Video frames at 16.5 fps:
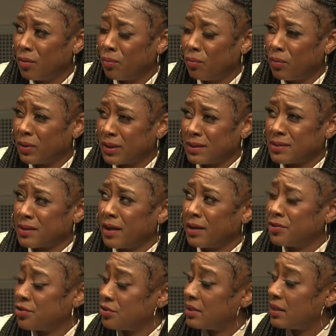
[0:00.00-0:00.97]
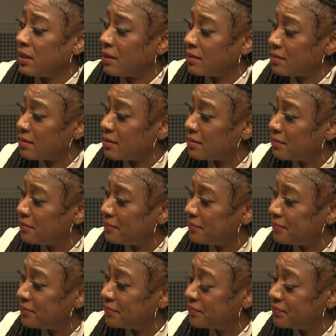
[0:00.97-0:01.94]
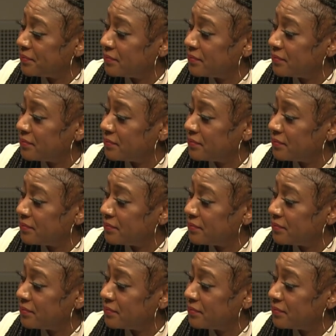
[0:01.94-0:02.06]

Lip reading: what this country does. Mm.